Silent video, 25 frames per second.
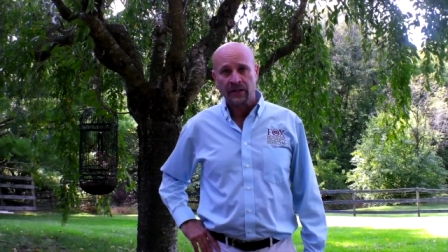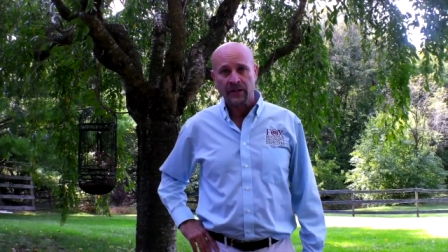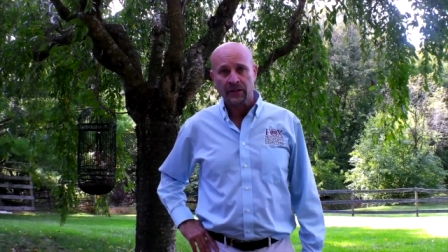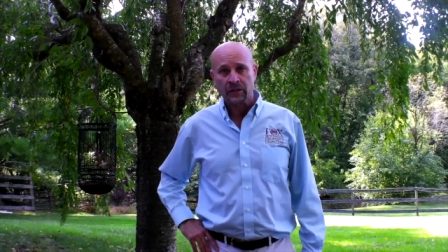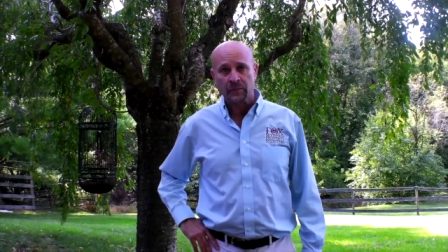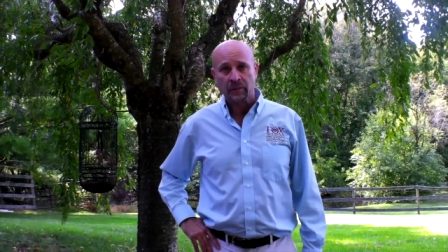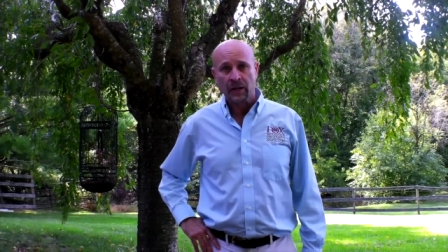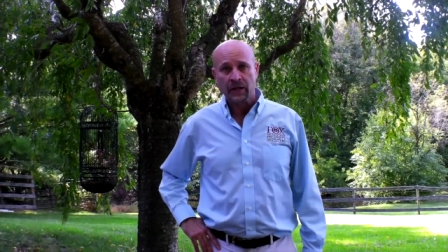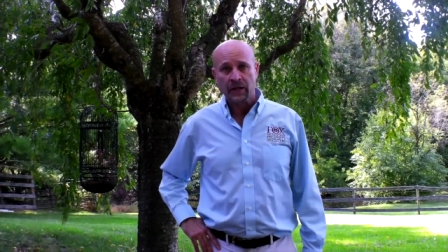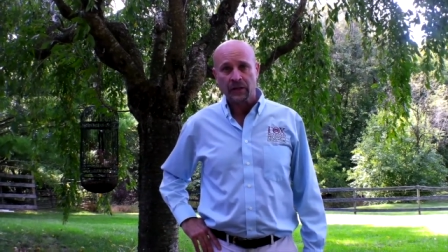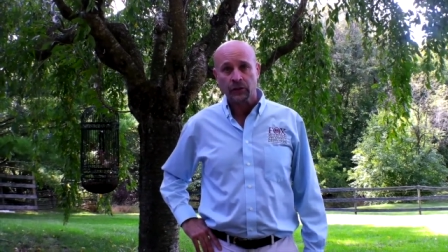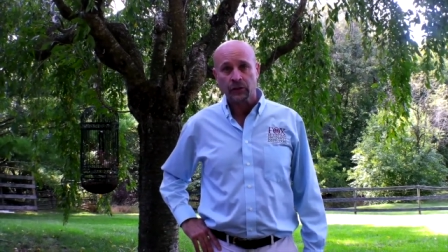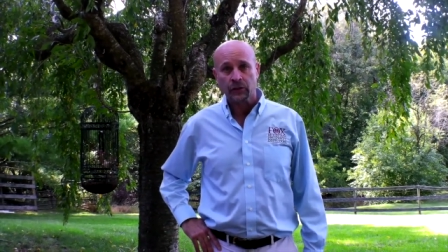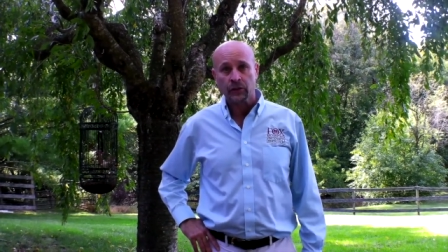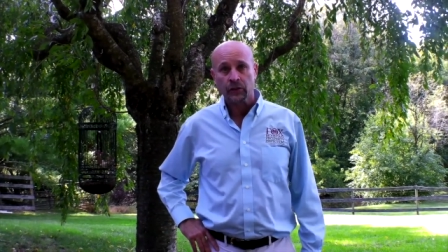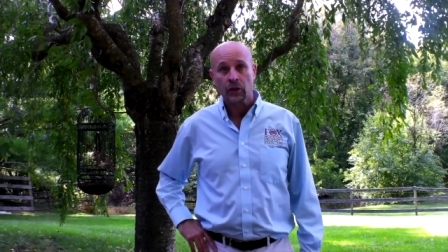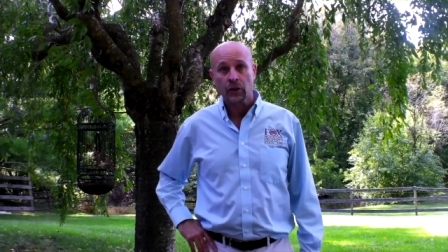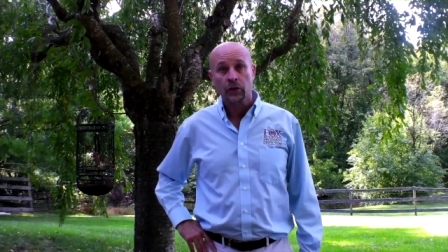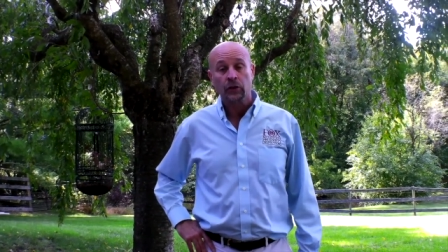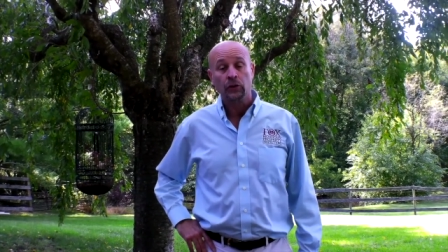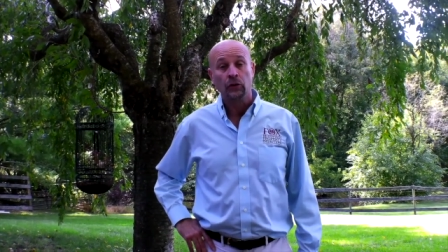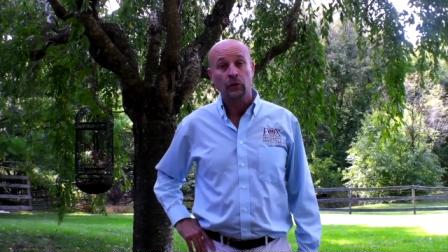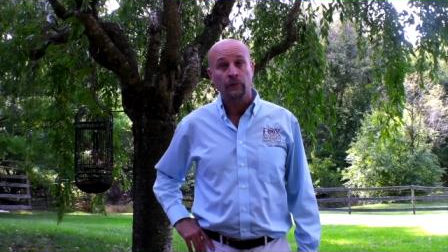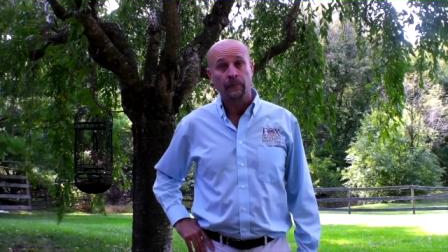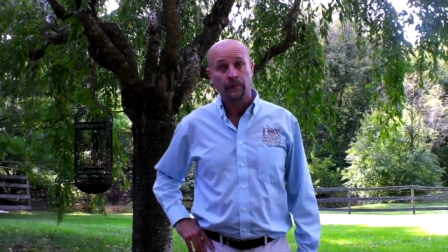Inspections,
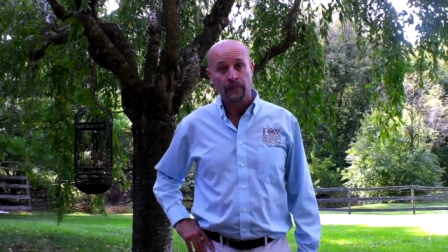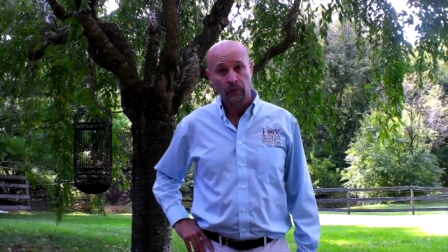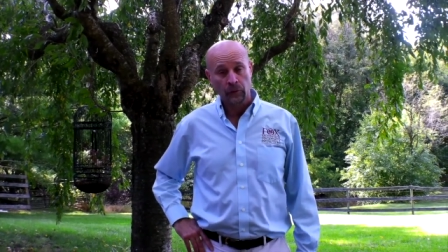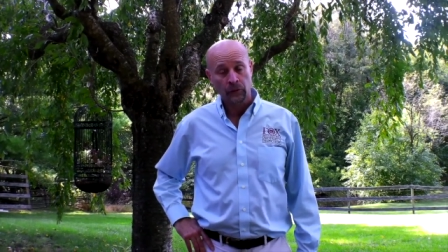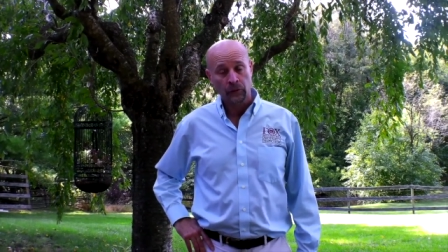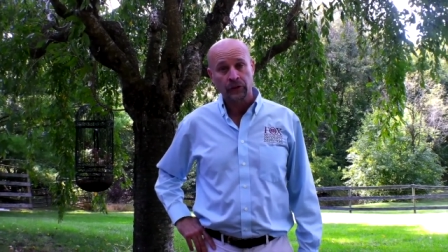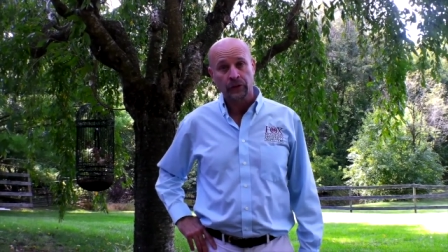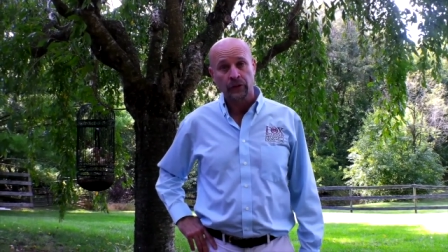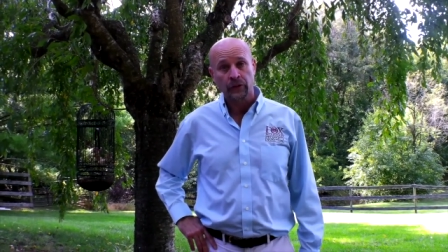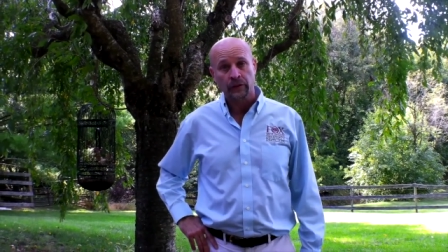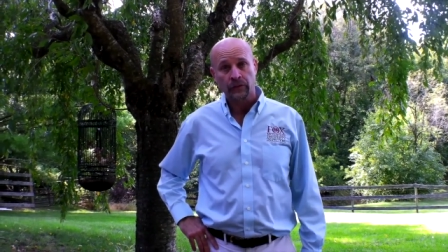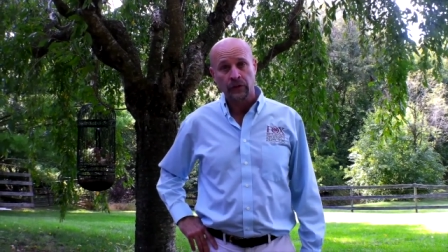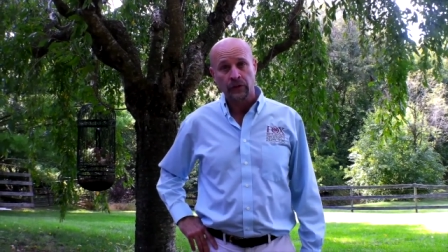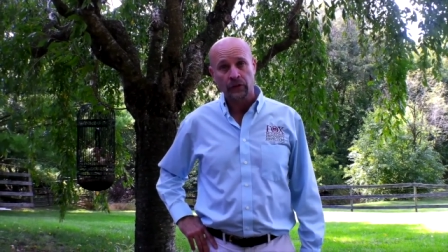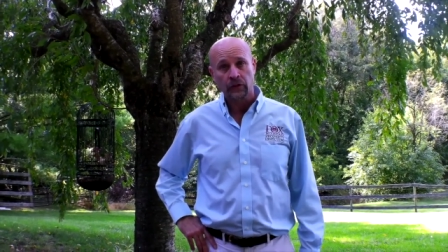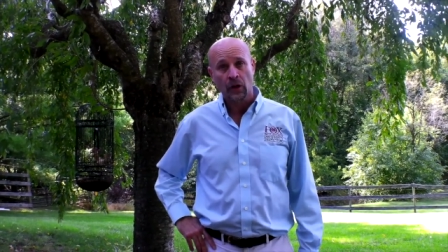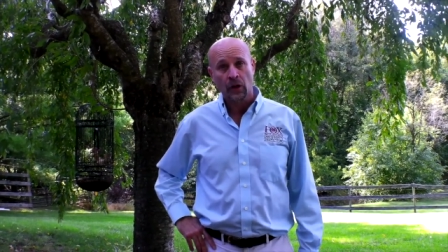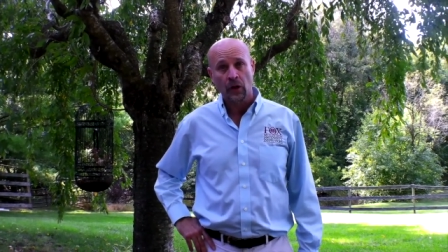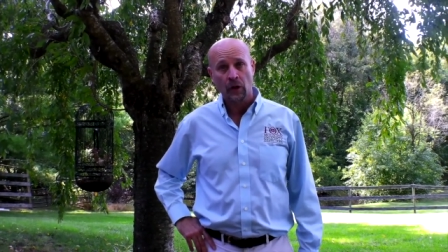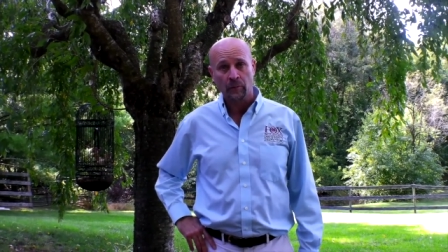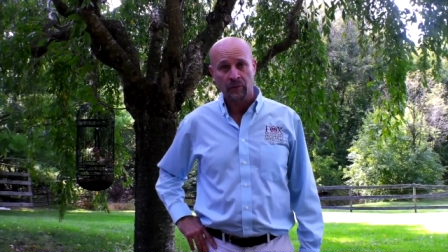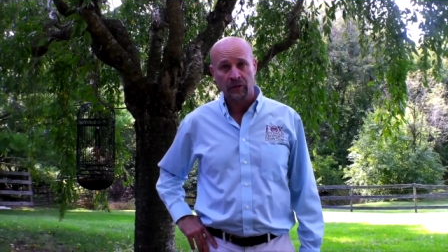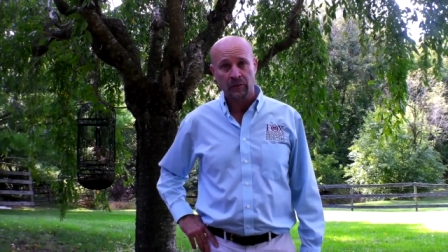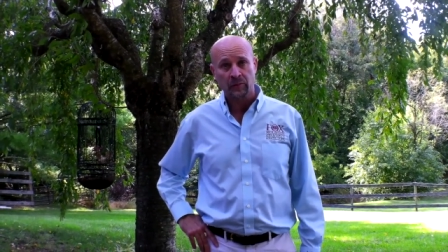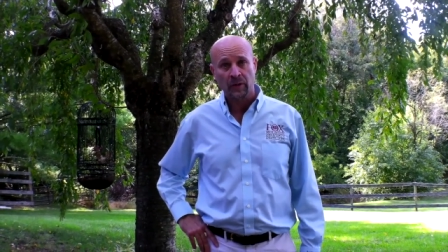your full-service
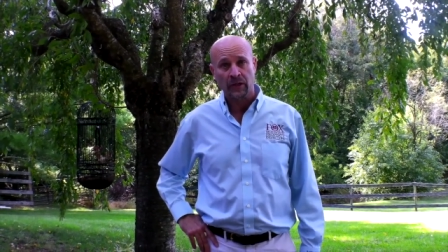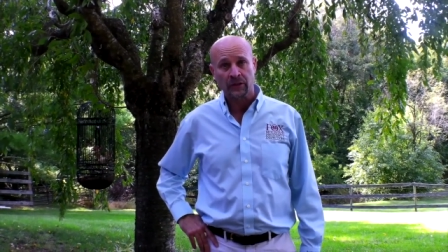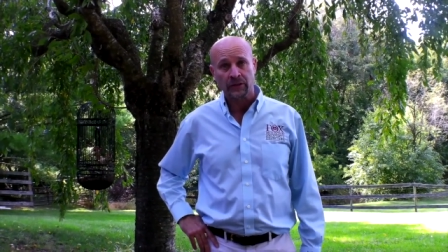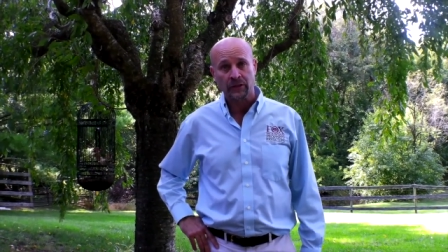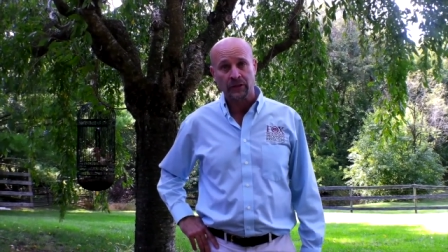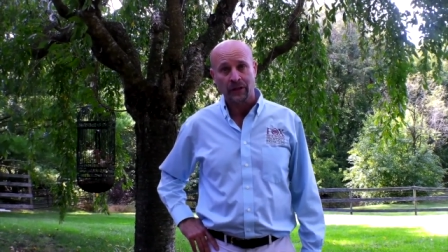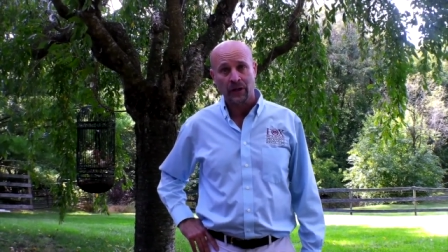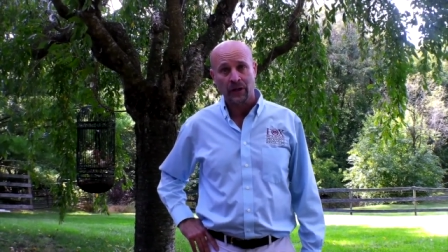home inspection